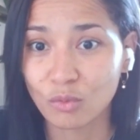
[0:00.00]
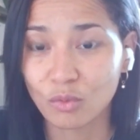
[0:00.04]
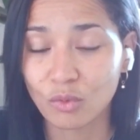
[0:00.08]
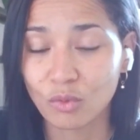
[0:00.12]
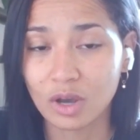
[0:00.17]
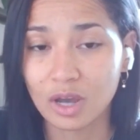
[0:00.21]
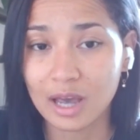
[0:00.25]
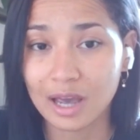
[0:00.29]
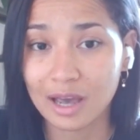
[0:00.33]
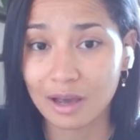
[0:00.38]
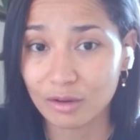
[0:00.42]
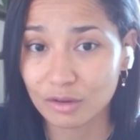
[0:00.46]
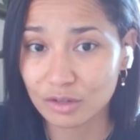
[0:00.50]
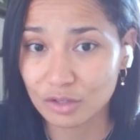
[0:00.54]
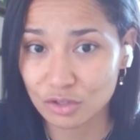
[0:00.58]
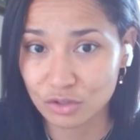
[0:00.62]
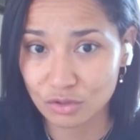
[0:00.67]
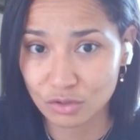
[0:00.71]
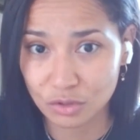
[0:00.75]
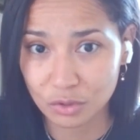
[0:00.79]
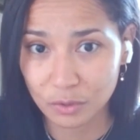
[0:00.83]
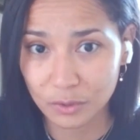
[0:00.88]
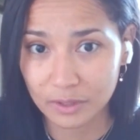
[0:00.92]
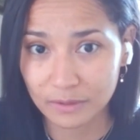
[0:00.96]
How did you
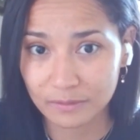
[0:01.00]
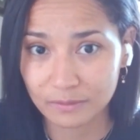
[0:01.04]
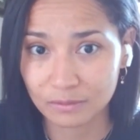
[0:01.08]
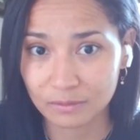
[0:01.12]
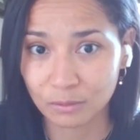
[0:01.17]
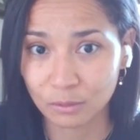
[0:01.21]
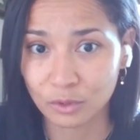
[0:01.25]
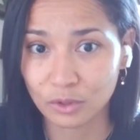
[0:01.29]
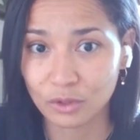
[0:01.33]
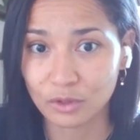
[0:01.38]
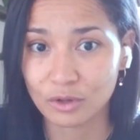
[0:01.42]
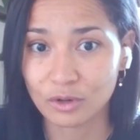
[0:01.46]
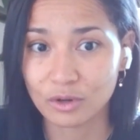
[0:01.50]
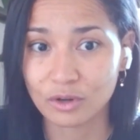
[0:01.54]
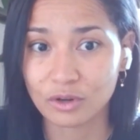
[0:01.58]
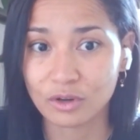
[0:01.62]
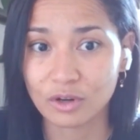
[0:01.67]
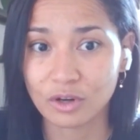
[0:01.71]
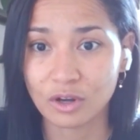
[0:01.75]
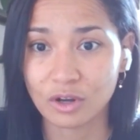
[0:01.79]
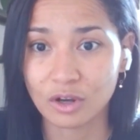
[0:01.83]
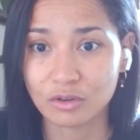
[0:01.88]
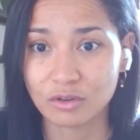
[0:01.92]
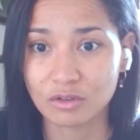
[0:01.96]
do it? What are
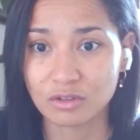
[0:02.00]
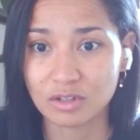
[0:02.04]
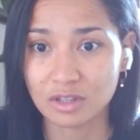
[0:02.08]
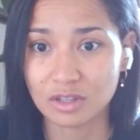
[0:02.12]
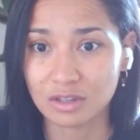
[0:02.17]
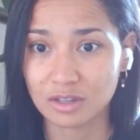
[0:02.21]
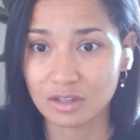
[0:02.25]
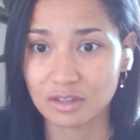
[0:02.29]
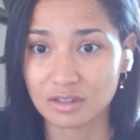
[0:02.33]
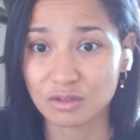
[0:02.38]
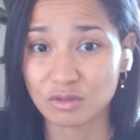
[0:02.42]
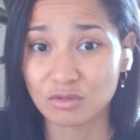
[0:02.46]
concrete things